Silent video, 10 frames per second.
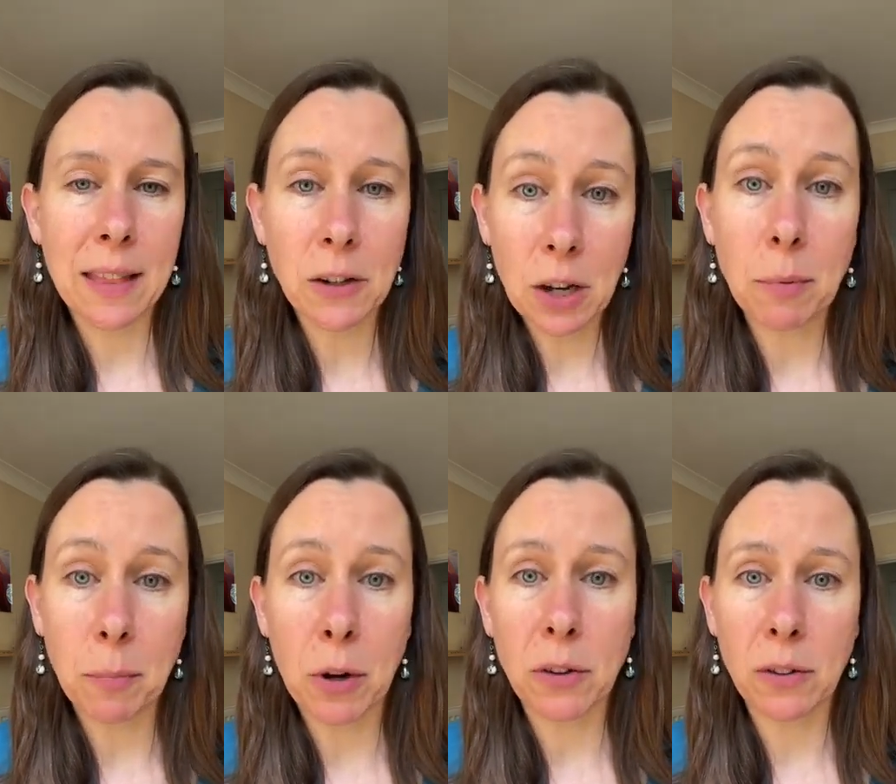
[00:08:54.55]
the type
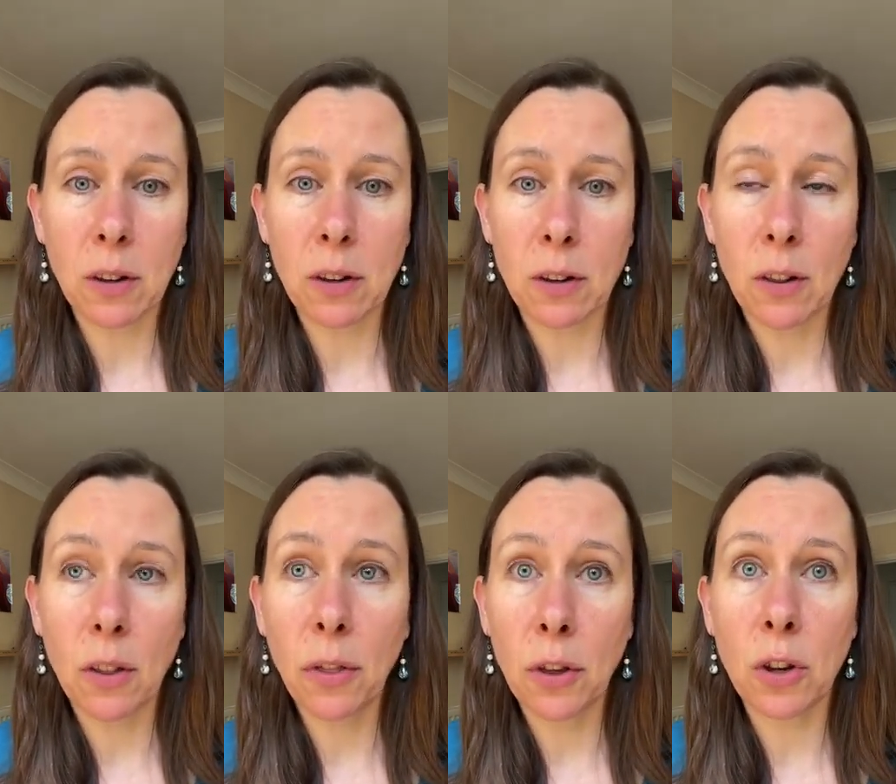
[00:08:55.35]
of person
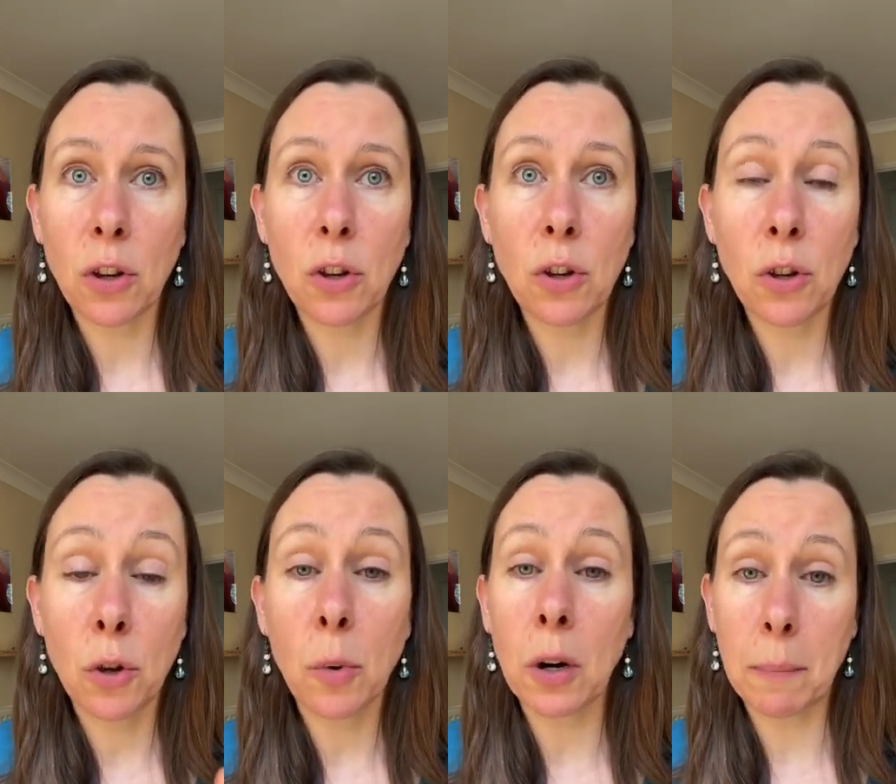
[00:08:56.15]
that
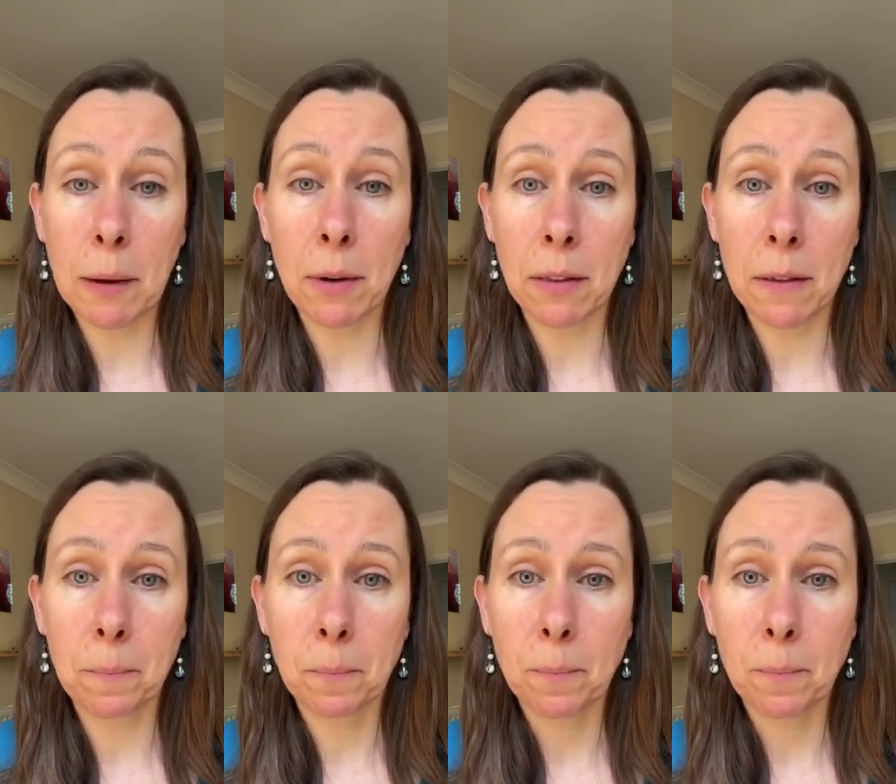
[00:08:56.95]
you want to be with.